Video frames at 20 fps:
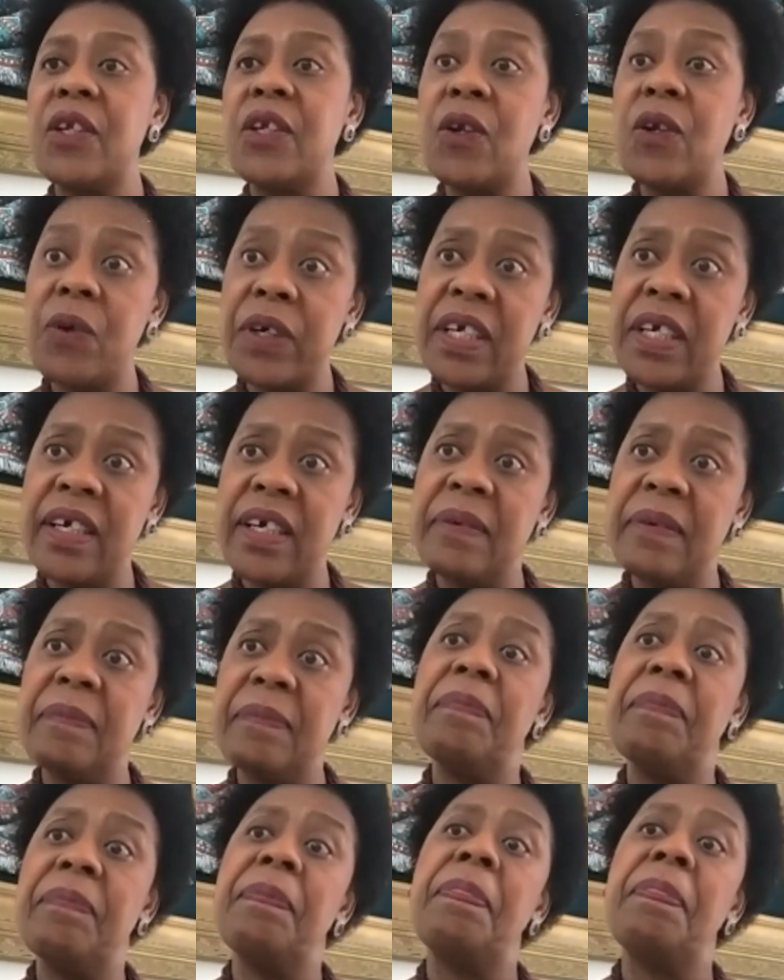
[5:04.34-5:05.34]
Gloria.
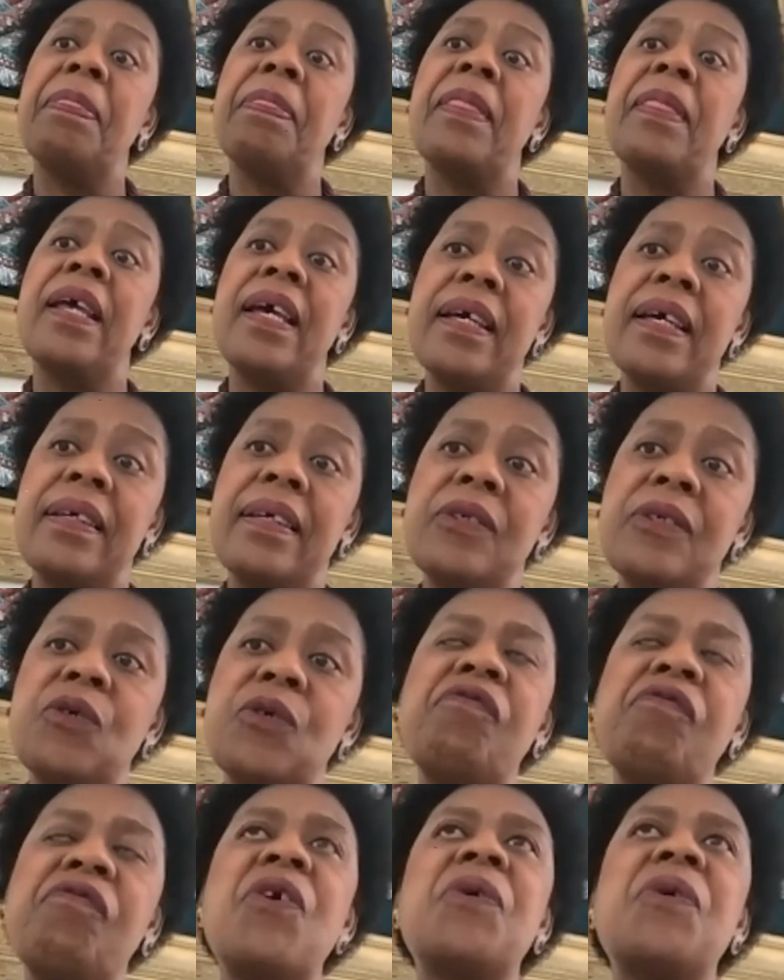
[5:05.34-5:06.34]
And
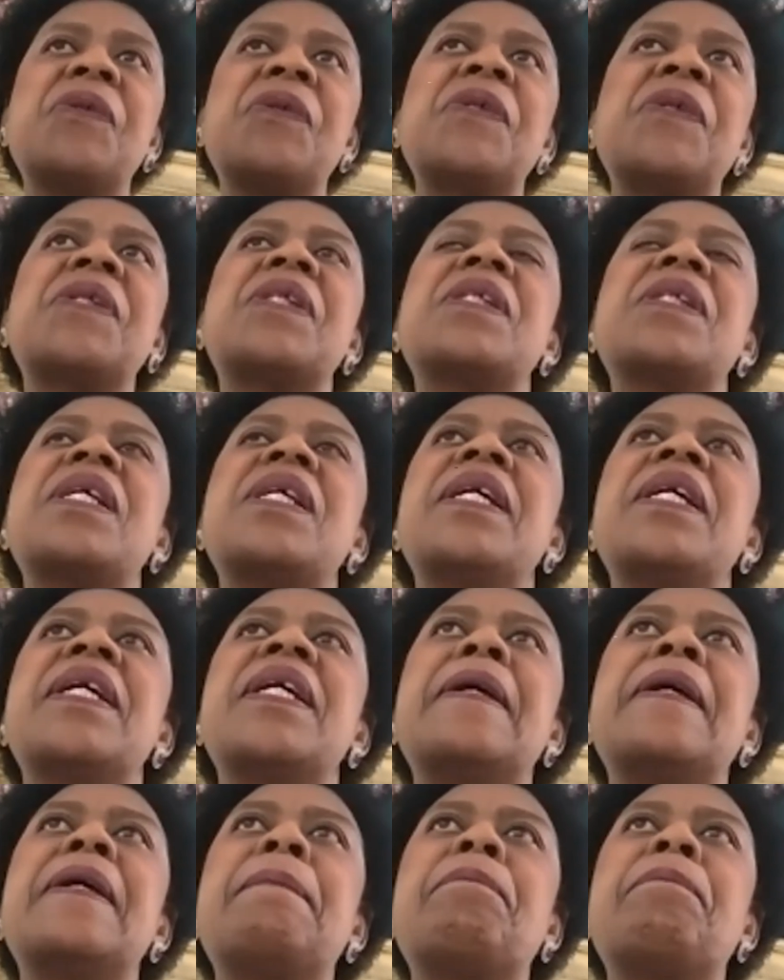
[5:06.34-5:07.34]
of course,
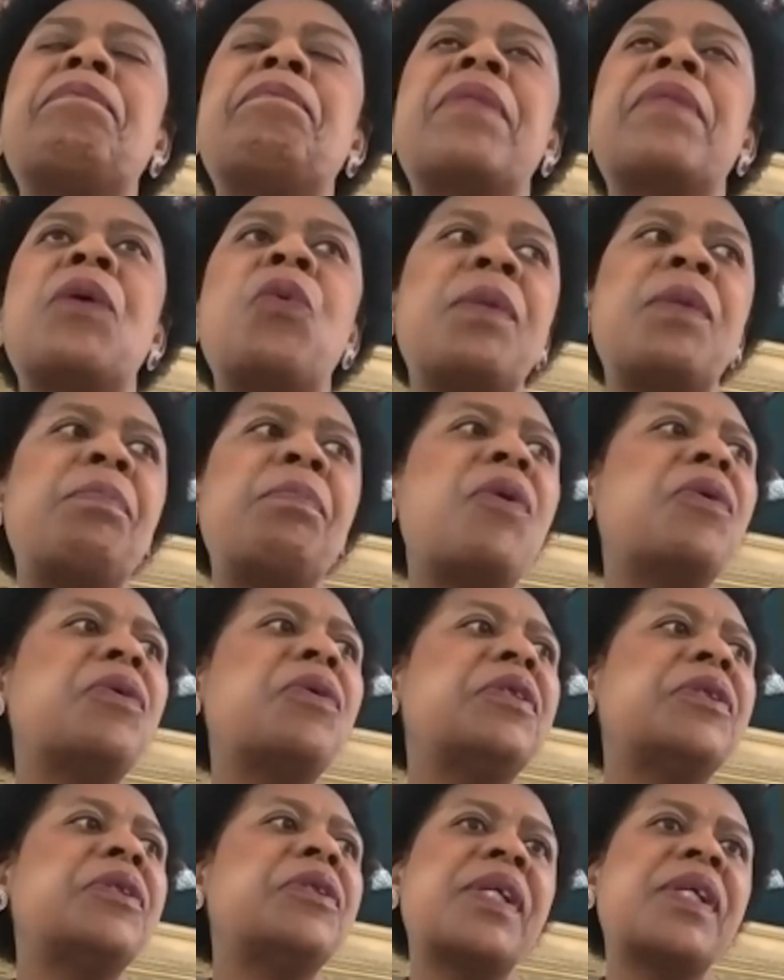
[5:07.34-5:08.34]

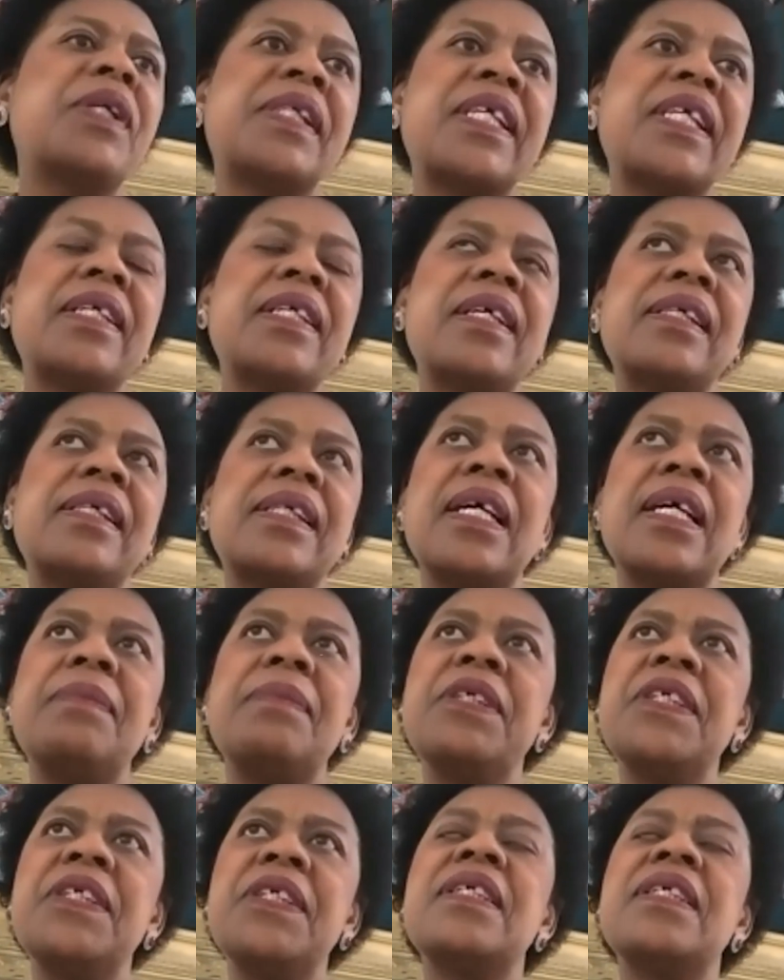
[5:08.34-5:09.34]
Wiphold was then
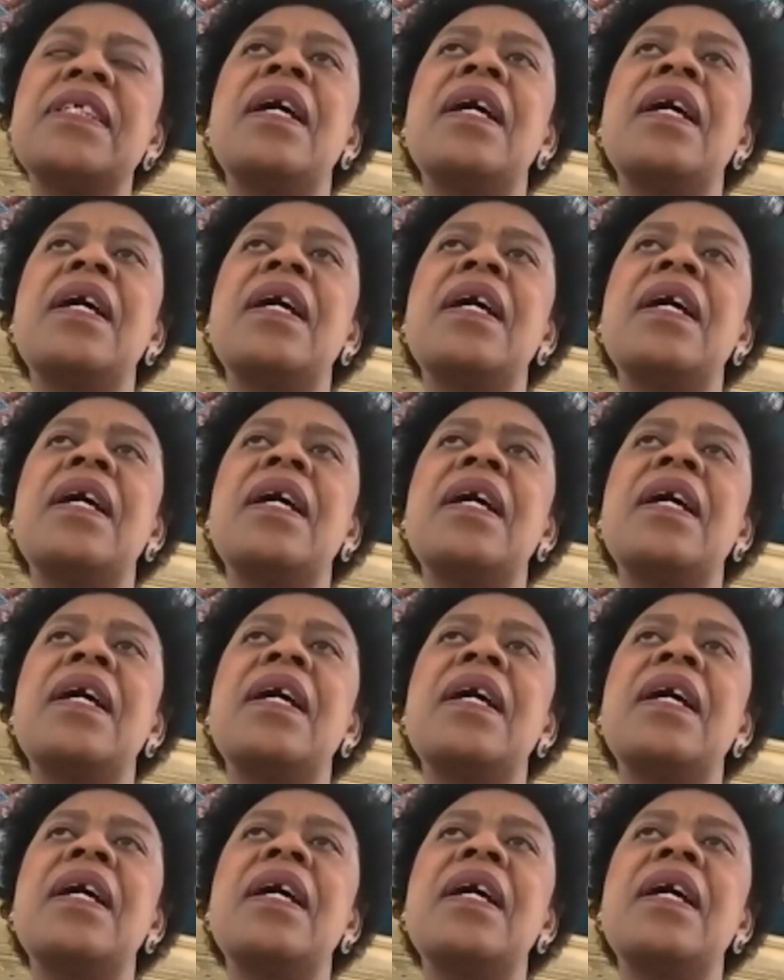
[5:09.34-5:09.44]
established.